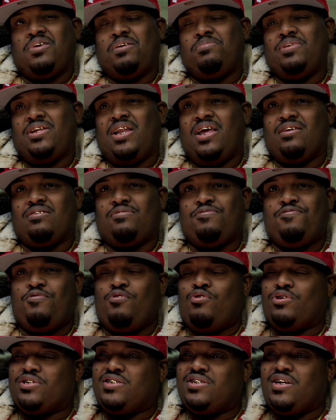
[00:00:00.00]
Maybe like
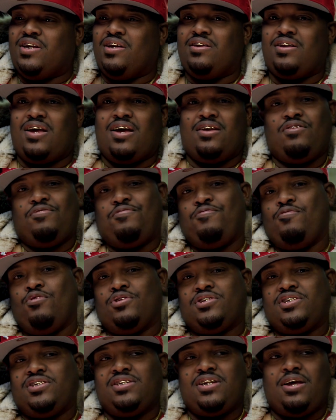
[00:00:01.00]
14 out of
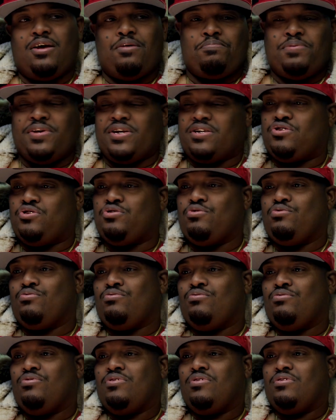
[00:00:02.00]
14 I picked 2.
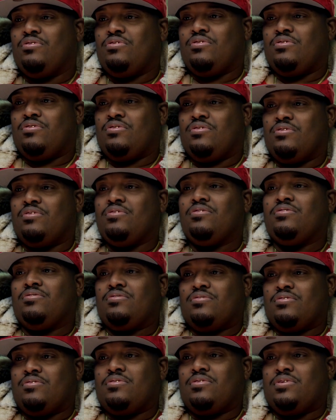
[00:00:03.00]

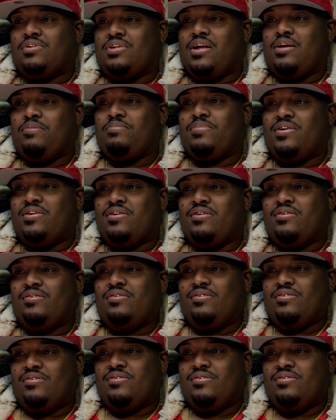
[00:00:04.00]
You know what I mean?